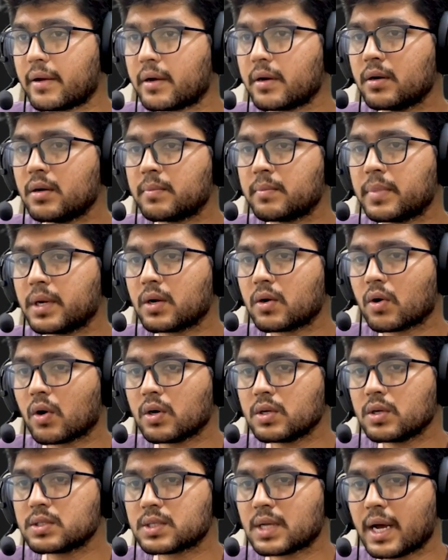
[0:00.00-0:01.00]
error
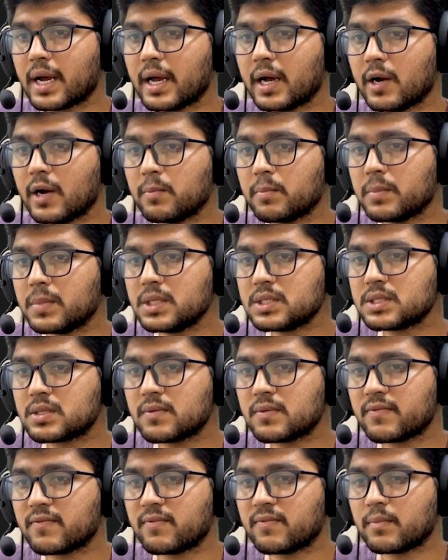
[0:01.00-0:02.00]
because I have
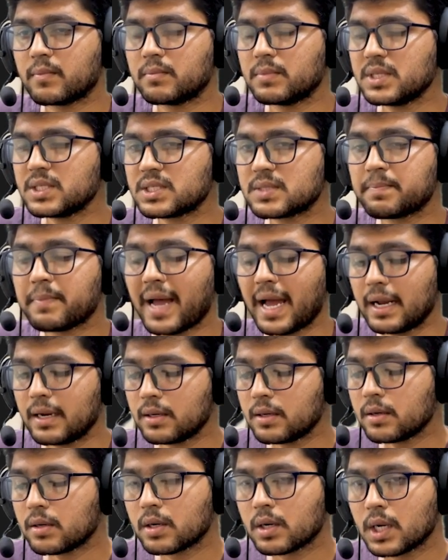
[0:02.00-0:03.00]

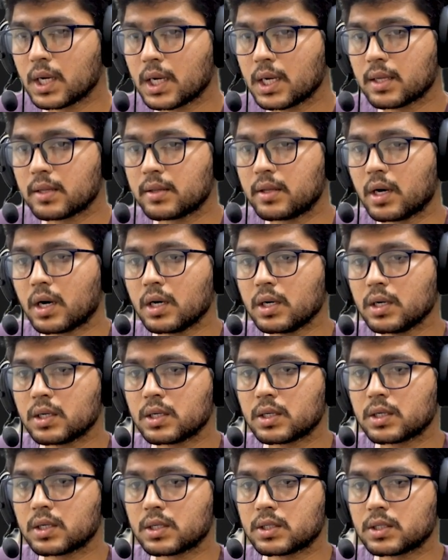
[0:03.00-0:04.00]
misspelled
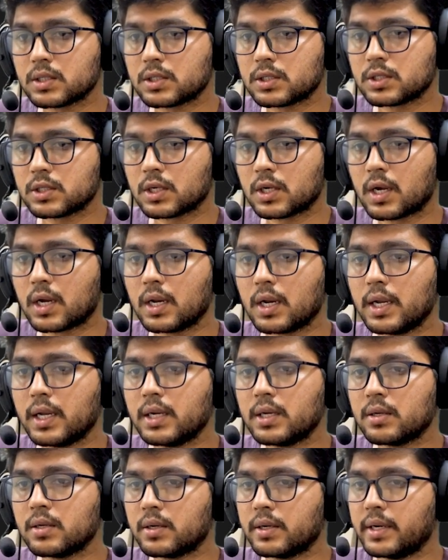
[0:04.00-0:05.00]
the
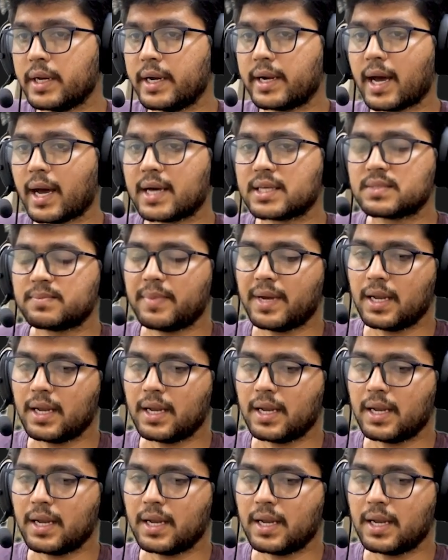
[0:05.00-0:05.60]
cleaned data